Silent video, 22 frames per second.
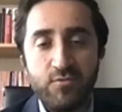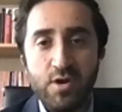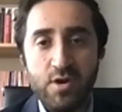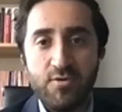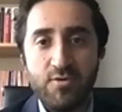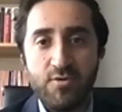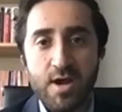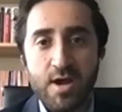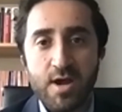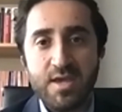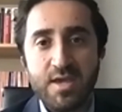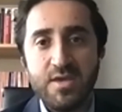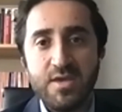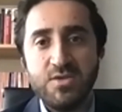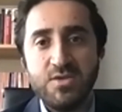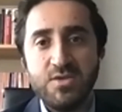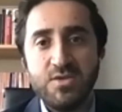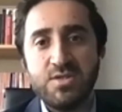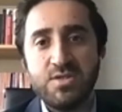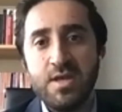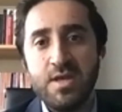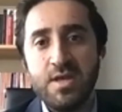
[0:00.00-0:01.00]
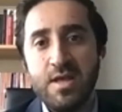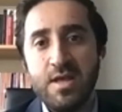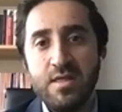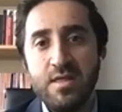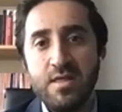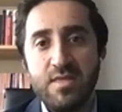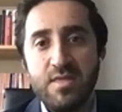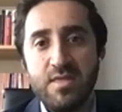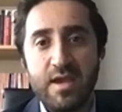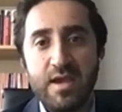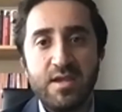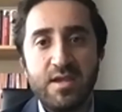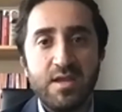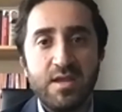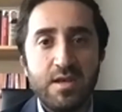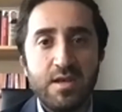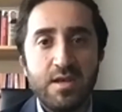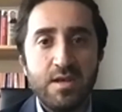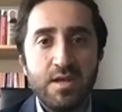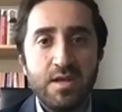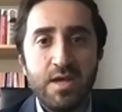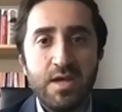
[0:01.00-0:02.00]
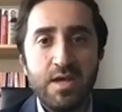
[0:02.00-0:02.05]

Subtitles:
for Iraqis, that can